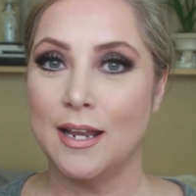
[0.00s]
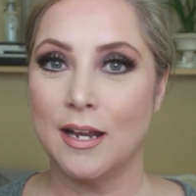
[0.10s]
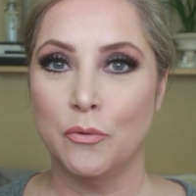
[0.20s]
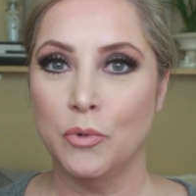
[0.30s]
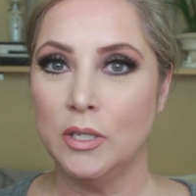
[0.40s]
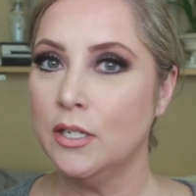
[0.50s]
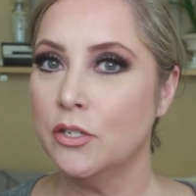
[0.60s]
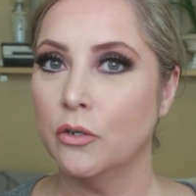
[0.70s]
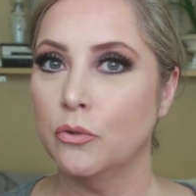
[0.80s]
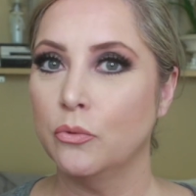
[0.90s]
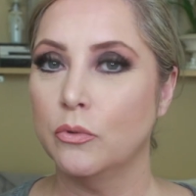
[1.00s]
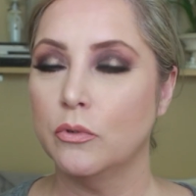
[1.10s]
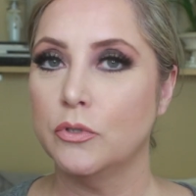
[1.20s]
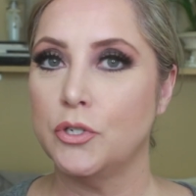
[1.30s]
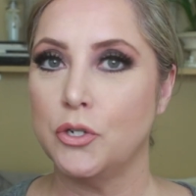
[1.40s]
And I really
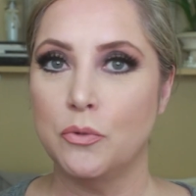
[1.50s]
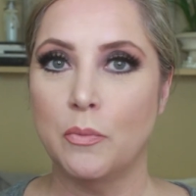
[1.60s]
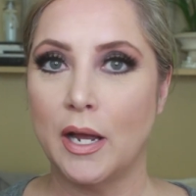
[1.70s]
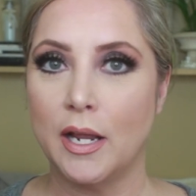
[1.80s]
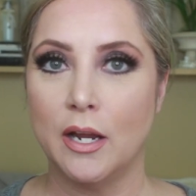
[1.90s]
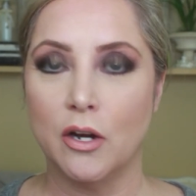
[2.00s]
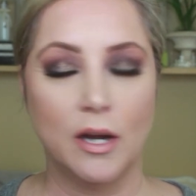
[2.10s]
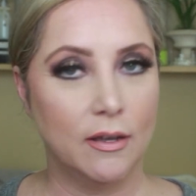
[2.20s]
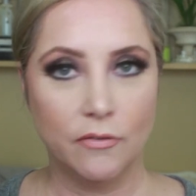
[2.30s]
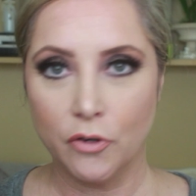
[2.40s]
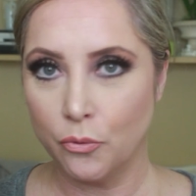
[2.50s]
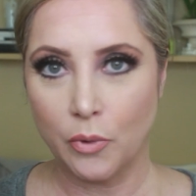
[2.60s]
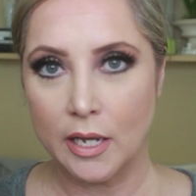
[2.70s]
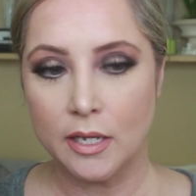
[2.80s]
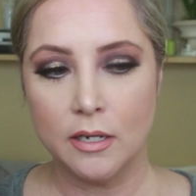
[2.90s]
don't do my hair ever
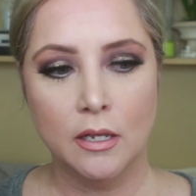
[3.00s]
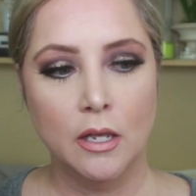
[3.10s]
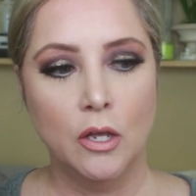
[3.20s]
red,